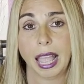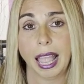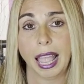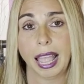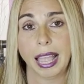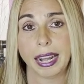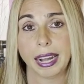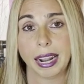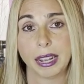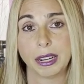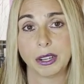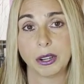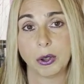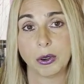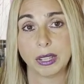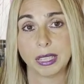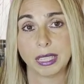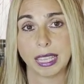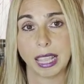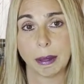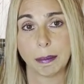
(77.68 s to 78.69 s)
And I
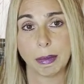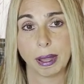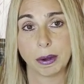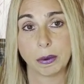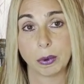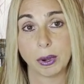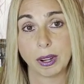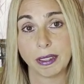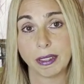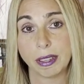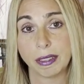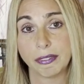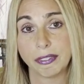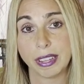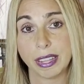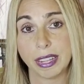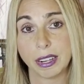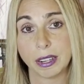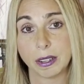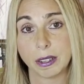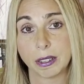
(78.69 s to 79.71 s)
noticed that my ring
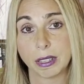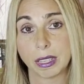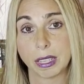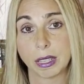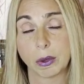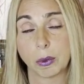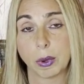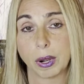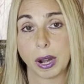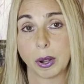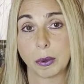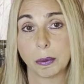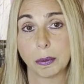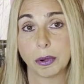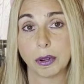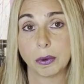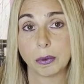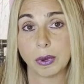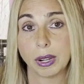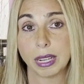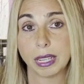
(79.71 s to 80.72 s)
fingers, when I would
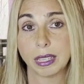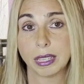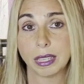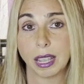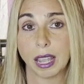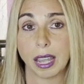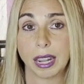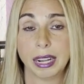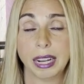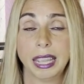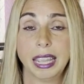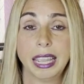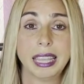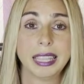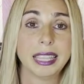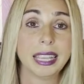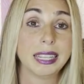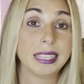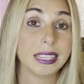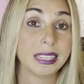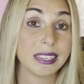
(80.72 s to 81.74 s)
put rings on,
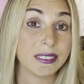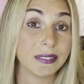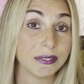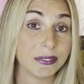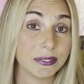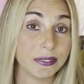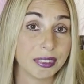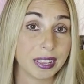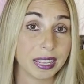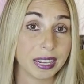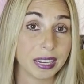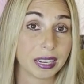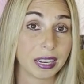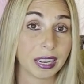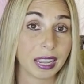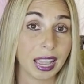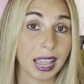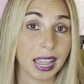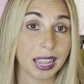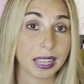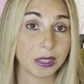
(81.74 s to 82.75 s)
they didn't fit
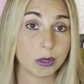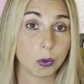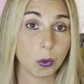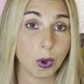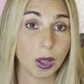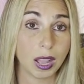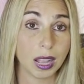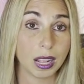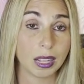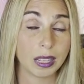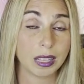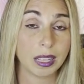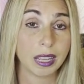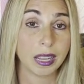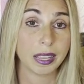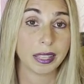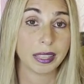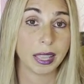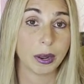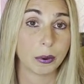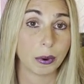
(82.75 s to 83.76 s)
as well.
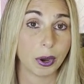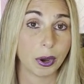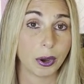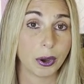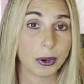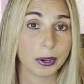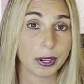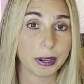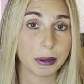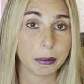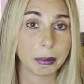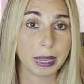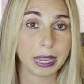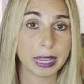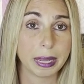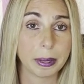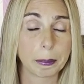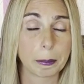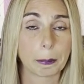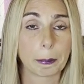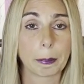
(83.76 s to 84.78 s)
They were hurting
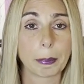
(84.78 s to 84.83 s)
me.